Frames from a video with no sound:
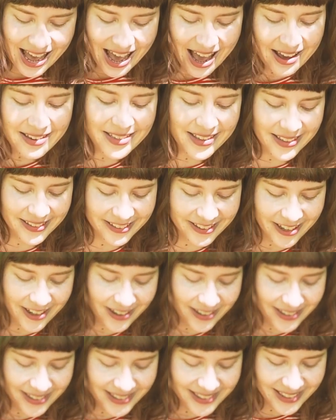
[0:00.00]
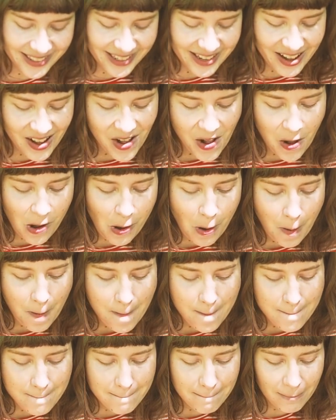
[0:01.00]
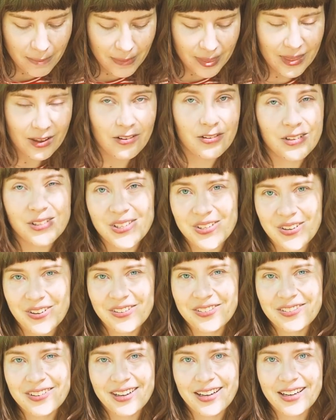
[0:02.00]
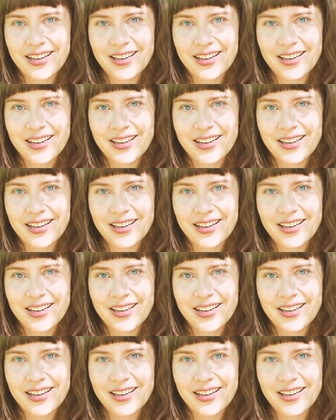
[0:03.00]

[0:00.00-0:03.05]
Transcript: I think dogs. Also,